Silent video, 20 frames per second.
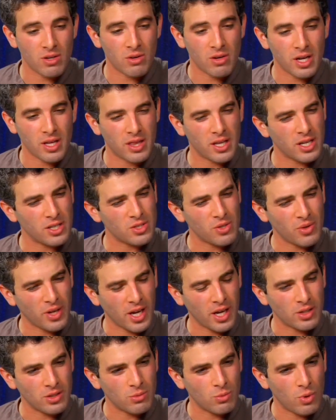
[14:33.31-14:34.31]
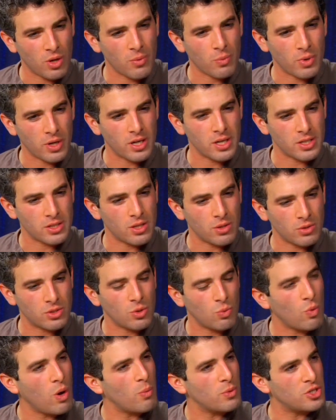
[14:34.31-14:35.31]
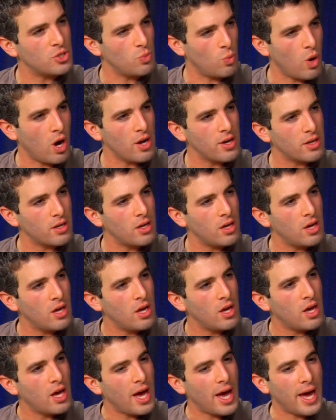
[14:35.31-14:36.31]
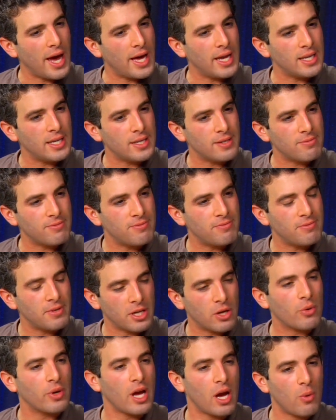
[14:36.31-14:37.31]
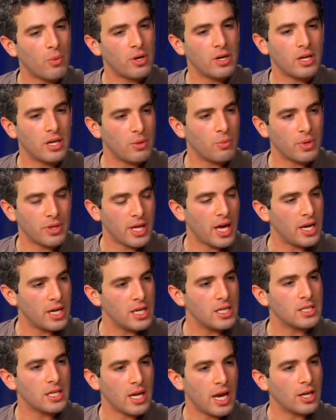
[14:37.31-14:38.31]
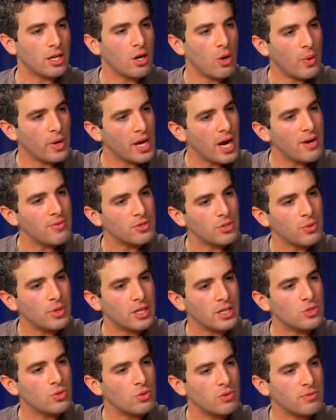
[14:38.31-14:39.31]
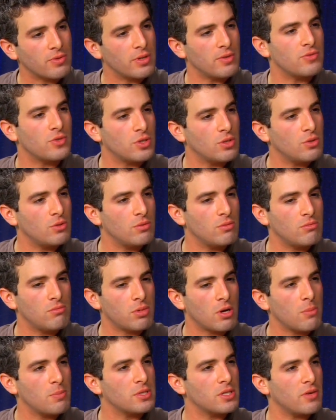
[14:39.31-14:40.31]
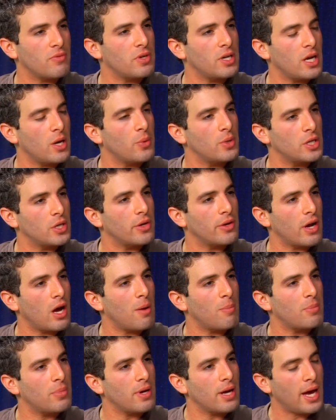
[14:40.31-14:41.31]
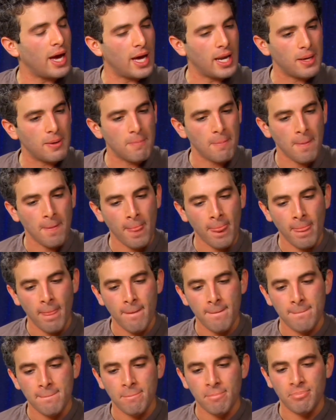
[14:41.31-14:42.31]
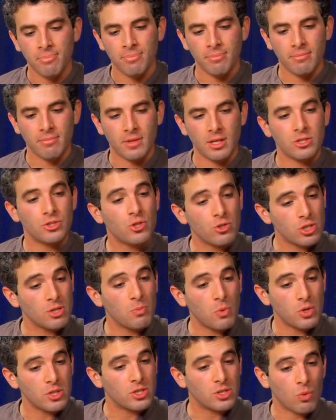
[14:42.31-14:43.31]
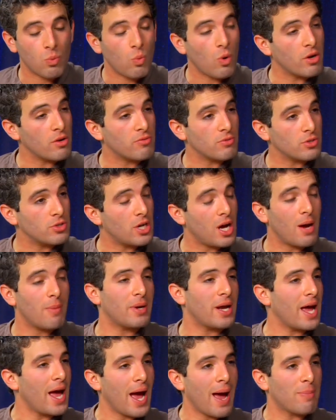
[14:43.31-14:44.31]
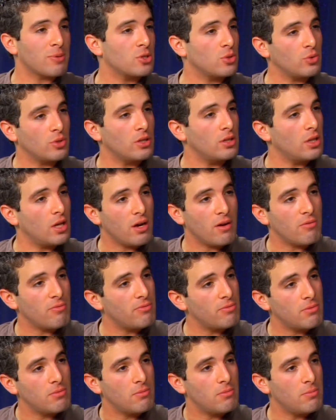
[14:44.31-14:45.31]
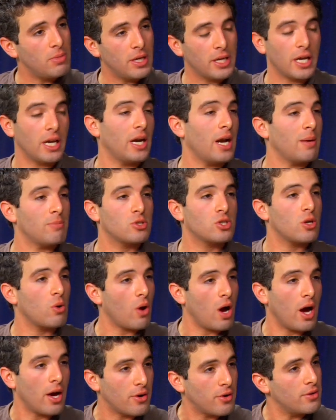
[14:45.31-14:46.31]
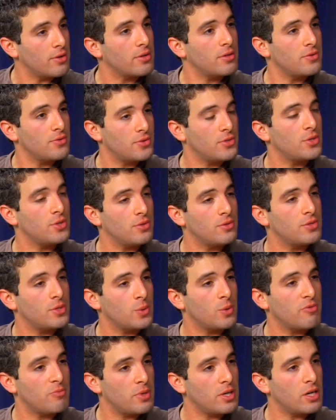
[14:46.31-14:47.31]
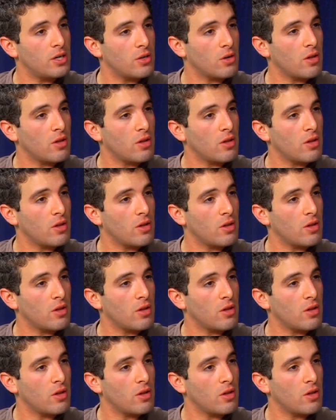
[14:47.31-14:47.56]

know, I think it's okay to want what it is, to want what you want, and figuring out what that is, and going after it sort of gives you purpose every day when you get up. And Jersey Boys is a wonderful job, and I absolutely love being in it. I'm so honored to have been in it